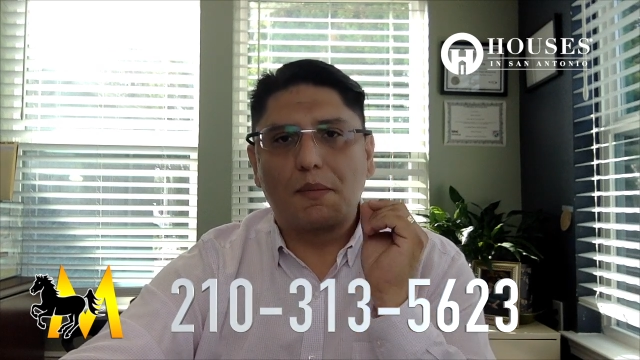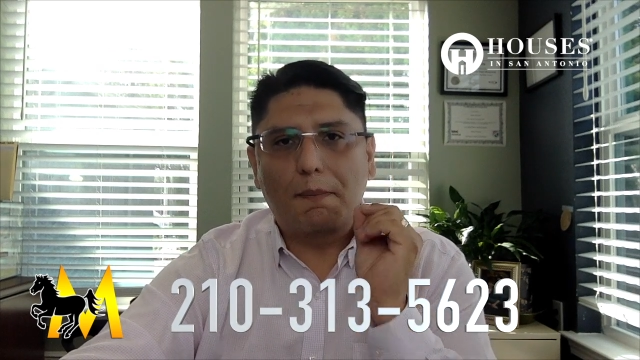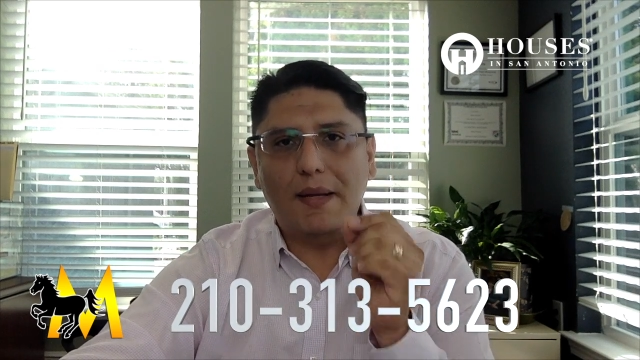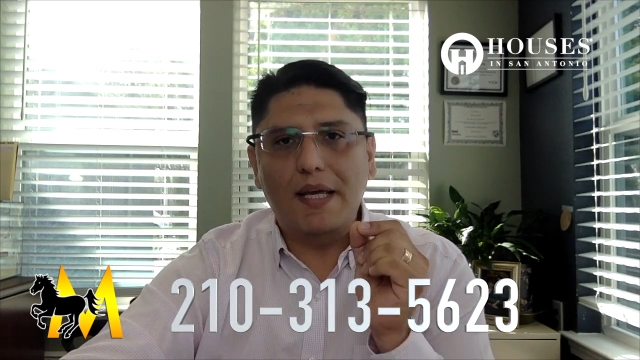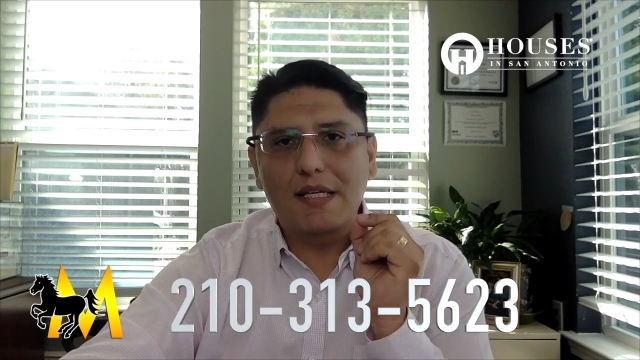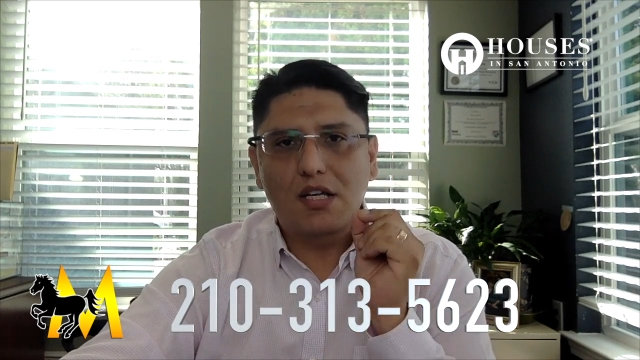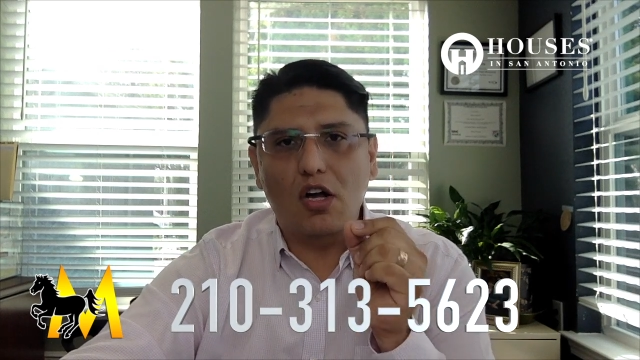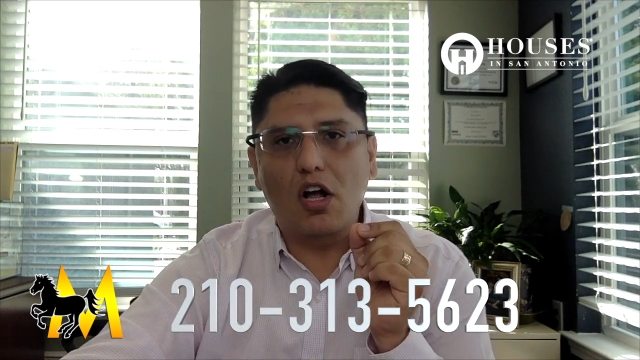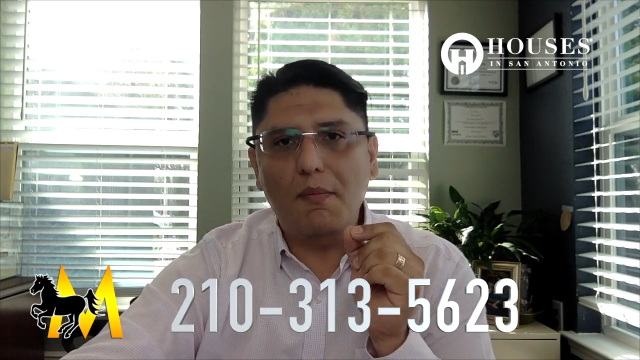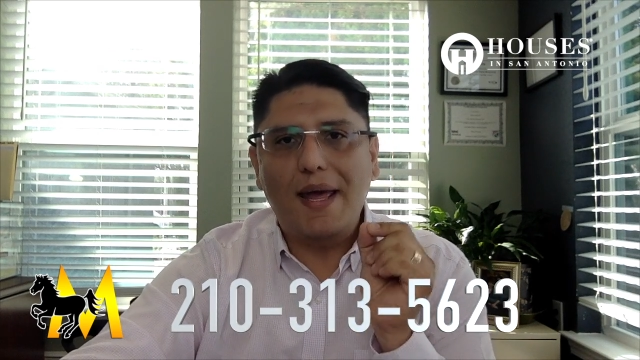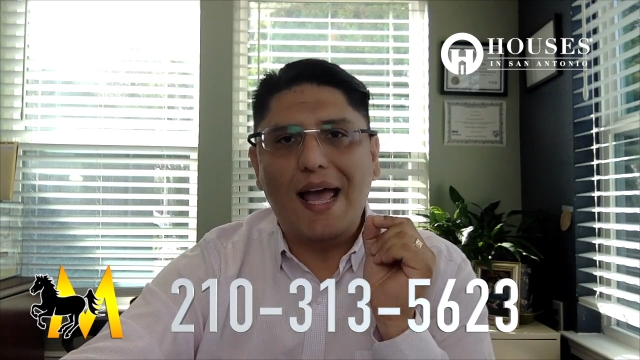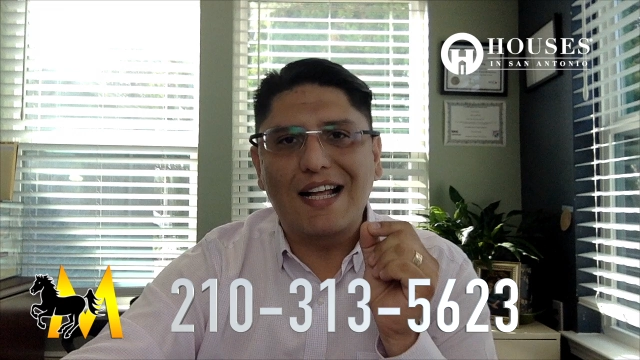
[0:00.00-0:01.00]
Please
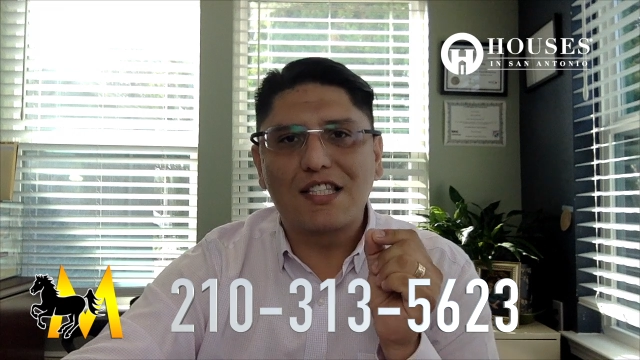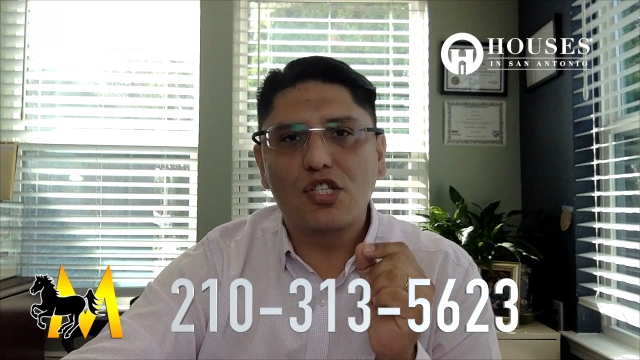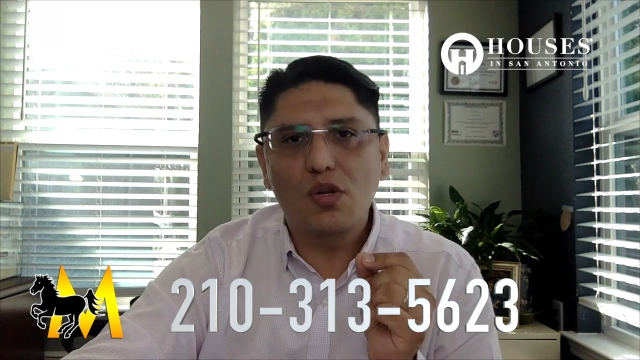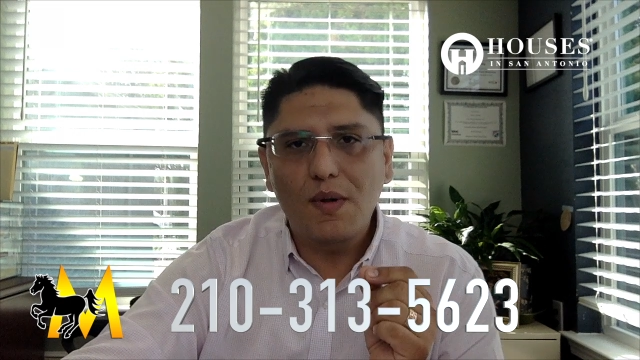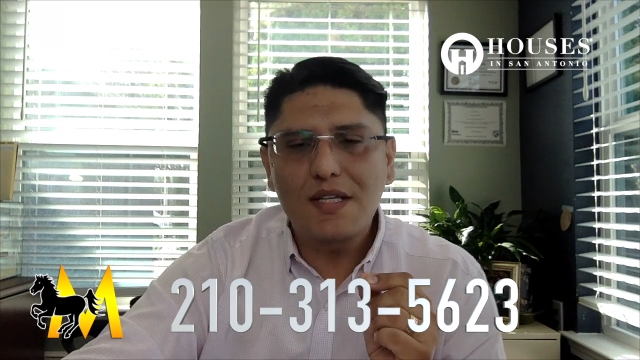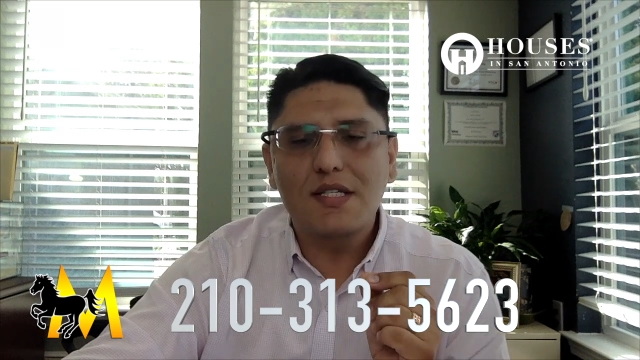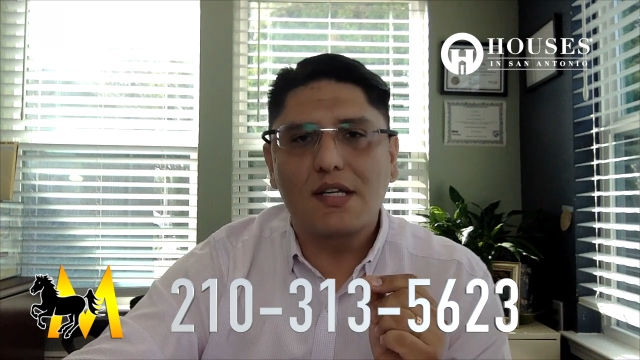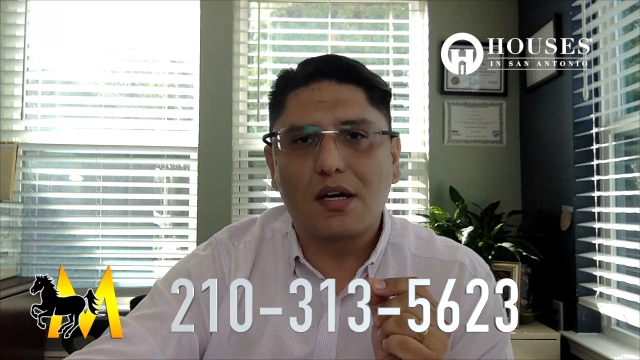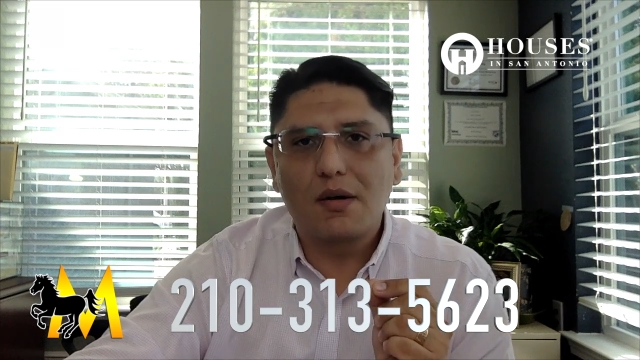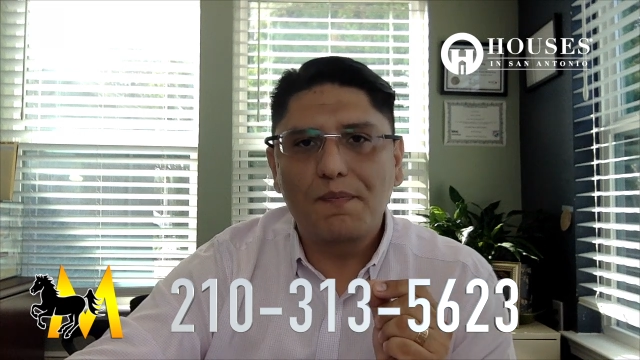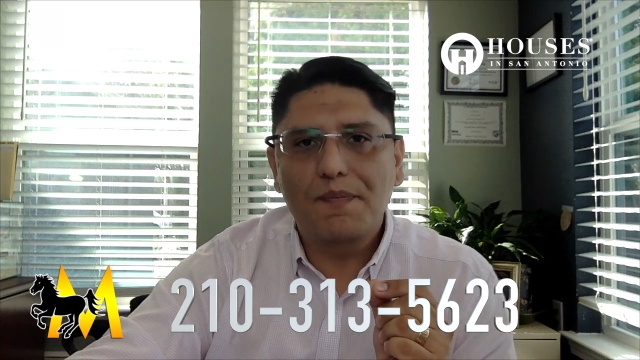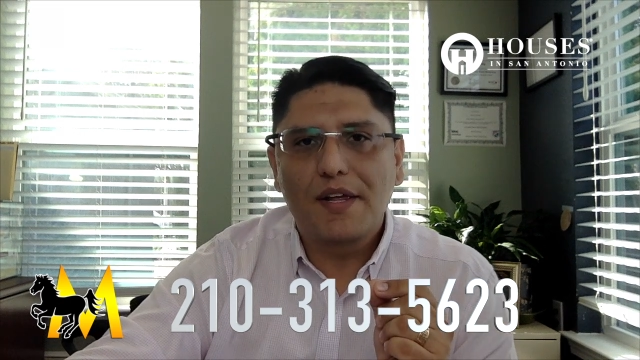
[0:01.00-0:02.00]
call me at
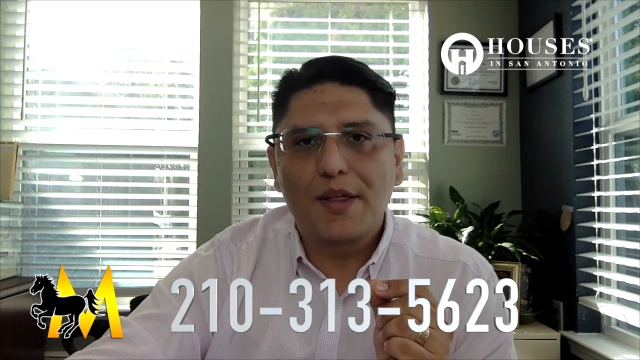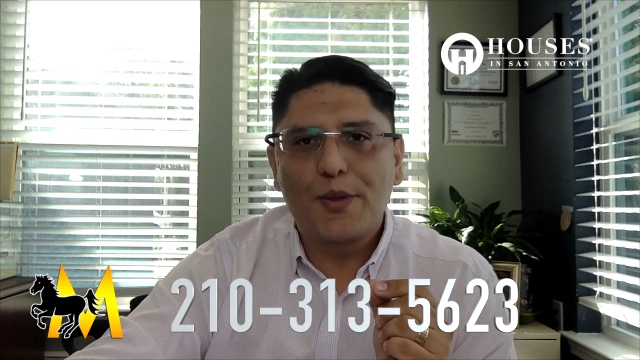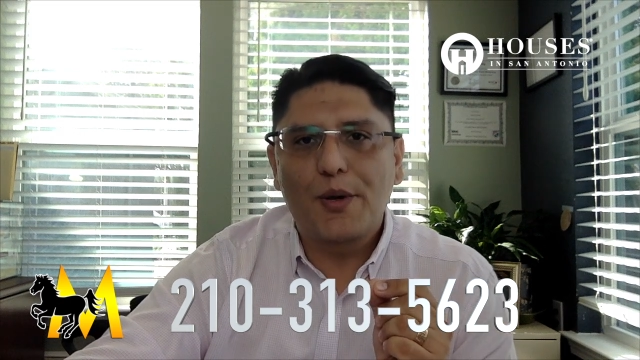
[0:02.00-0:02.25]
210